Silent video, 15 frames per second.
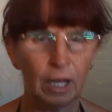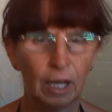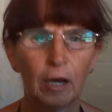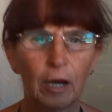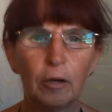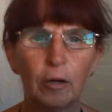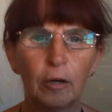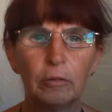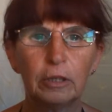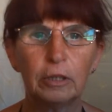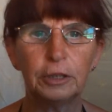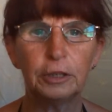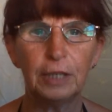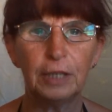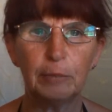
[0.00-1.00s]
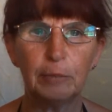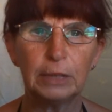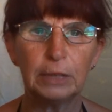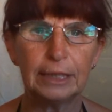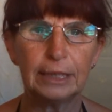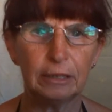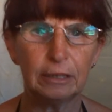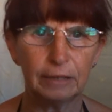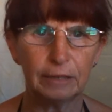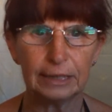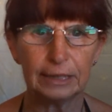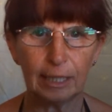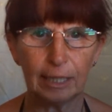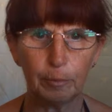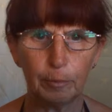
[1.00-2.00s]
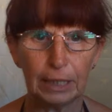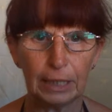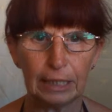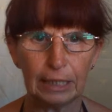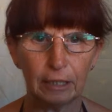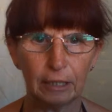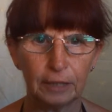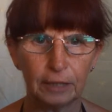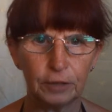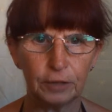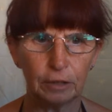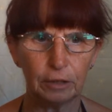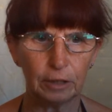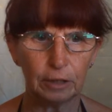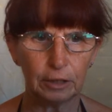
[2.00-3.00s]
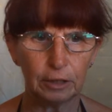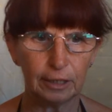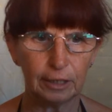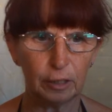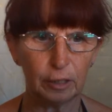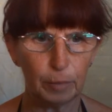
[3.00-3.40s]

Oh, because you're limited on this, how many lives you can do.